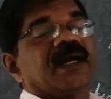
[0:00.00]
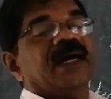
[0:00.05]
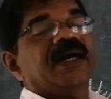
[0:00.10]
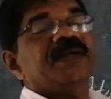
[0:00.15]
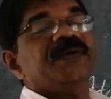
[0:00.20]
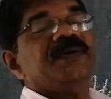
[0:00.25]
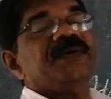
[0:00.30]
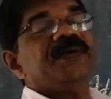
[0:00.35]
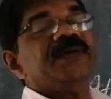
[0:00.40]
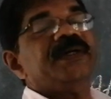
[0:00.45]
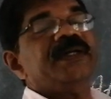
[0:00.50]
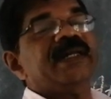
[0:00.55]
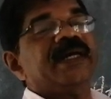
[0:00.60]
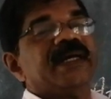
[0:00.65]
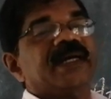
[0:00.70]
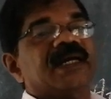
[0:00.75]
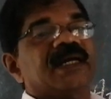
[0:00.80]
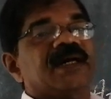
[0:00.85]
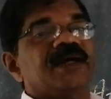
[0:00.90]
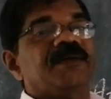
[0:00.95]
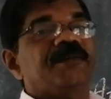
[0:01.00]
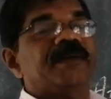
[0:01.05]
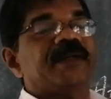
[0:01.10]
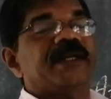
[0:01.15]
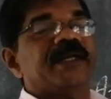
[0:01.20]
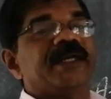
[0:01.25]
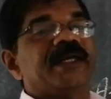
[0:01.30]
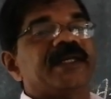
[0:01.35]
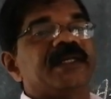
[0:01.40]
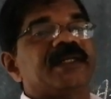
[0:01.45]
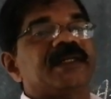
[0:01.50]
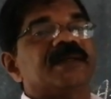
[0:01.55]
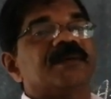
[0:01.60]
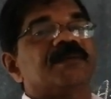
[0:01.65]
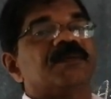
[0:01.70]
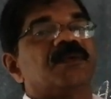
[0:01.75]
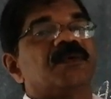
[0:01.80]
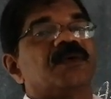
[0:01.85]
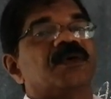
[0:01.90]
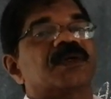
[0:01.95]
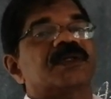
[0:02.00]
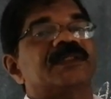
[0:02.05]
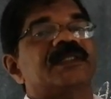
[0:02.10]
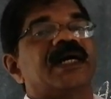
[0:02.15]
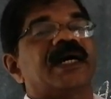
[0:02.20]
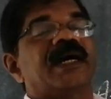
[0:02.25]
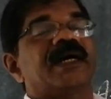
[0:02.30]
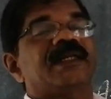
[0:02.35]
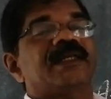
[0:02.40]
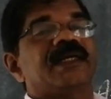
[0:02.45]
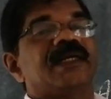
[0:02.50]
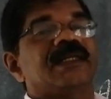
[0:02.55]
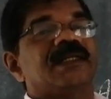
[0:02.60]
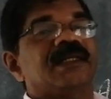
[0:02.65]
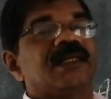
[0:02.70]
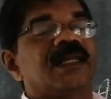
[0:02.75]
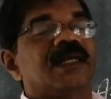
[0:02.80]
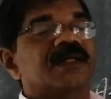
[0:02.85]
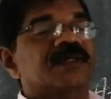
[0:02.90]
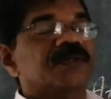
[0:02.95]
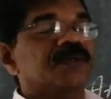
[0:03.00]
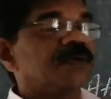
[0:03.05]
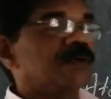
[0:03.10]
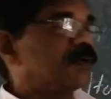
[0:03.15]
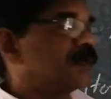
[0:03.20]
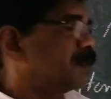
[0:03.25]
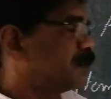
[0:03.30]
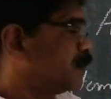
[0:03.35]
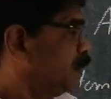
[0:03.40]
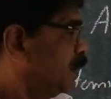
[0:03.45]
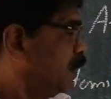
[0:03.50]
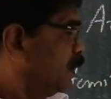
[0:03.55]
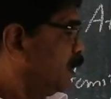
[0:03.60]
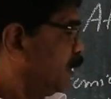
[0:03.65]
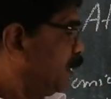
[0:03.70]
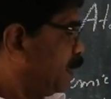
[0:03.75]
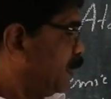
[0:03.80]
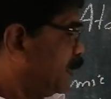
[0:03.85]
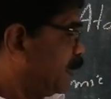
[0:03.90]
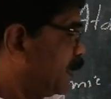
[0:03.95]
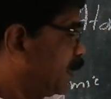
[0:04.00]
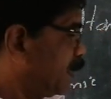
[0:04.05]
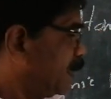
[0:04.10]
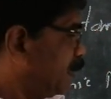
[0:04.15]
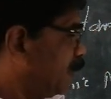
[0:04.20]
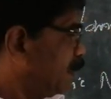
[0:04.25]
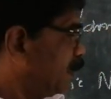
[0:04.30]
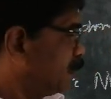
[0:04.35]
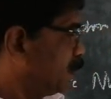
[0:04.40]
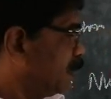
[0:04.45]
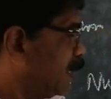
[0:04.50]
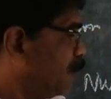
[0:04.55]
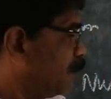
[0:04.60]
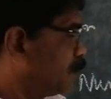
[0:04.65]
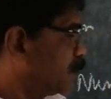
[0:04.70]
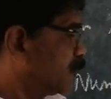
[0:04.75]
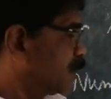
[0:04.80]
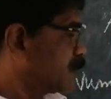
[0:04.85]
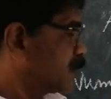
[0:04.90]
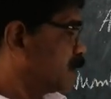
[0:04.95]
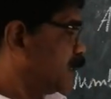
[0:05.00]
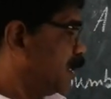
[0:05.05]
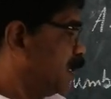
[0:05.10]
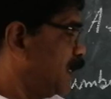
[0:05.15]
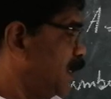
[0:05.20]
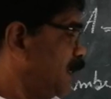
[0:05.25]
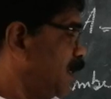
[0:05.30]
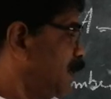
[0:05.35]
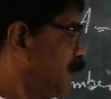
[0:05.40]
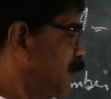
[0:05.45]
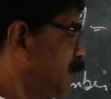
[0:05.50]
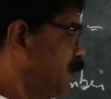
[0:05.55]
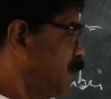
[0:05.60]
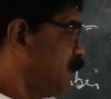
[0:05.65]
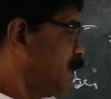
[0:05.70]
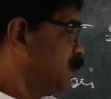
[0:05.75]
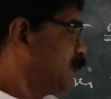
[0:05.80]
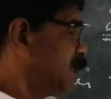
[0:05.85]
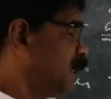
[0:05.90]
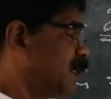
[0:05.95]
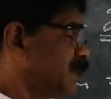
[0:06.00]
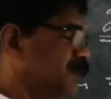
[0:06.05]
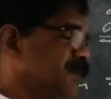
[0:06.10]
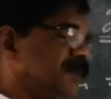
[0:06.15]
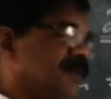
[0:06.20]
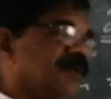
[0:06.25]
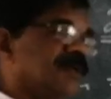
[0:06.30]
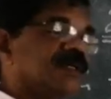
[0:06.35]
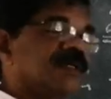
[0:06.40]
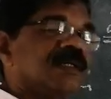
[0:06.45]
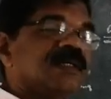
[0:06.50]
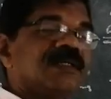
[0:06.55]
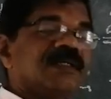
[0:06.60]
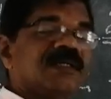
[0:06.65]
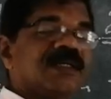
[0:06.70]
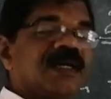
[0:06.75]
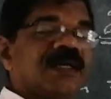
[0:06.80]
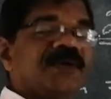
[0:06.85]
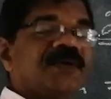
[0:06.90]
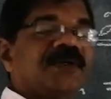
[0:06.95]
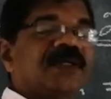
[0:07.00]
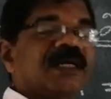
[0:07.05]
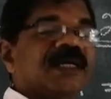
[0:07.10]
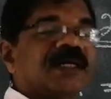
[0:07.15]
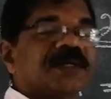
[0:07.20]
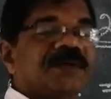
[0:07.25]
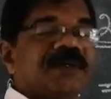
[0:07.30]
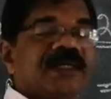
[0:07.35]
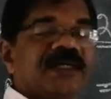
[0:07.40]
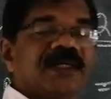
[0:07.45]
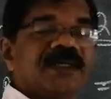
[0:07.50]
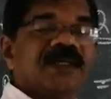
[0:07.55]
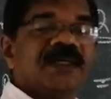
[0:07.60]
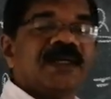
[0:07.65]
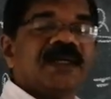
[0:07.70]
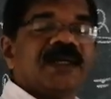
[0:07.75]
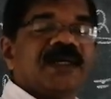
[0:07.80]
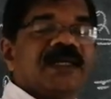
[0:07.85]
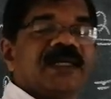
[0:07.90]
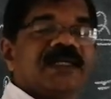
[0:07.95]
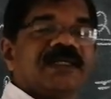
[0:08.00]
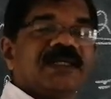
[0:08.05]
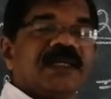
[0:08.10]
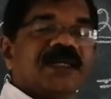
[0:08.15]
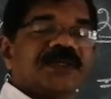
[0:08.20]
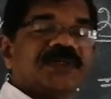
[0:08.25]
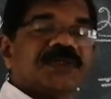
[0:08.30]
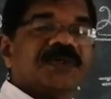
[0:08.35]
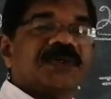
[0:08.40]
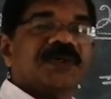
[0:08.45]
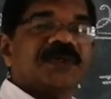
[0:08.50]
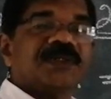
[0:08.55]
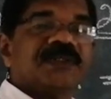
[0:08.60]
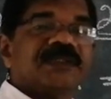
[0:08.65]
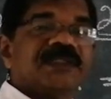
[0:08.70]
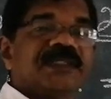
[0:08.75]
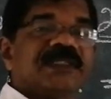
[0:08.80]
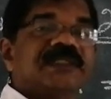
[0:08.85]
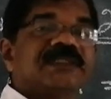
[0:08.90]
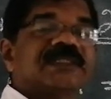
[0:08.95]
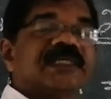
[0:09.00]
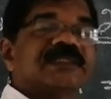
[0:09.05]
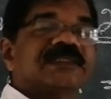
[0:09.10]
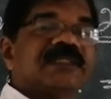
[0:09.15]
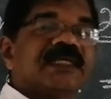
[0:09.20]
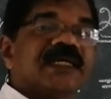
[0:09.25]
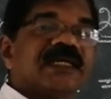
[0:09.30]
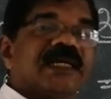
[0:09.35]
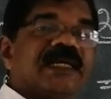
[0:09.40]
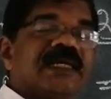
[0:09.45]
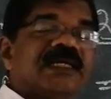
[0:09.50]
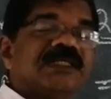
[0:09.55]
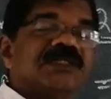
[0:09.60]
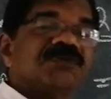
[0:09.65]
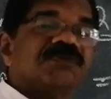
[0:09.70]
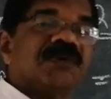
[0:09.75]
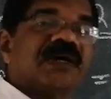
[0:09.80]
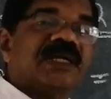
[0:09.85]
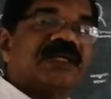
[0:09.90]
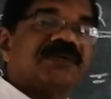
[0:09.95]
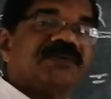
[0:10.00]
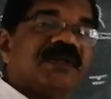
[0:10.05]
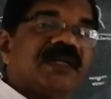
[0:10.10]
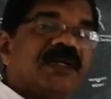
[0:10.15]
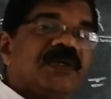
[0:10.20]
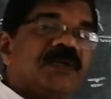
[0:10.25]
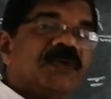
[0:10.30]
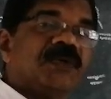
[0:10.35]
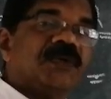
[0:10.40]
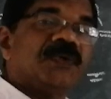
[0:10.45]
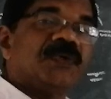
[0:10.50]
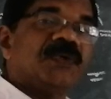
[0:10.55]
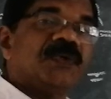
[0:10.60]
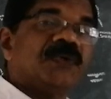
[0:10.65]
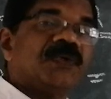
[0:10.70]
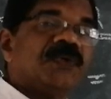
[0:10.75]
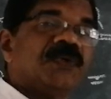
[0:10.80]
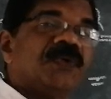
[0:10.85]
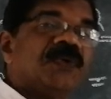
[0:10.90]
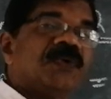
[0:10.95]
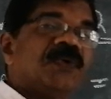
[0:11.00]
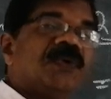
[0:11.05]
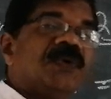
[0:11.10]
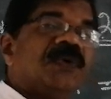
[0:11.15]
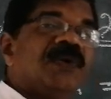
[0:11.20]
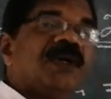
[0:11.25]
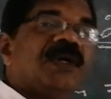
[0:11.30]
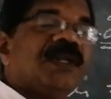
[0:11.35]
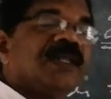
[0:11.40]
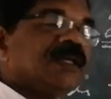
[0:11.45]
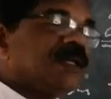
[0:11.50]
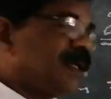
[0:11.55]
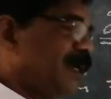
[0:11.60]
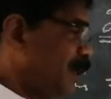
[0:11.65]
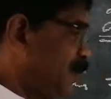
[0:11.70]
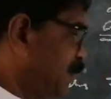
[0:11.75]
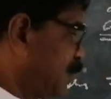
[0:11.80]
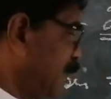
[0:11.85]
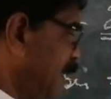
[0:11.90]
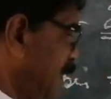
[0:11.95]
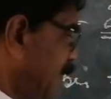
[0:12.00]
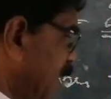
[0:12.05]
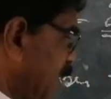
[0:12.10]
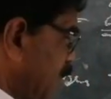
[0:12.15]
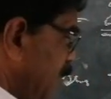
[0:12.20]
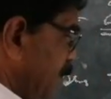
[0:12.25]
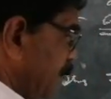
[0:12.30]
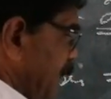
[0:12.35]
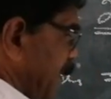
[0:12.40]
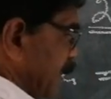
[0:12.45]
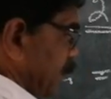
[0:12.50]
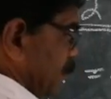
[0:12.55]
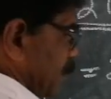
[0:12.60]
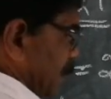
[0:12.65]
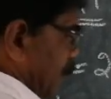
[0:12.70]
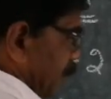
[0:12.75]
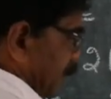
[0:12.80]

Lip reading: cannot accommodate more than 8 electrons. Here it is the outer shell. It cannot accommodate 8 electrons. In such a case, what will do? It can accommodate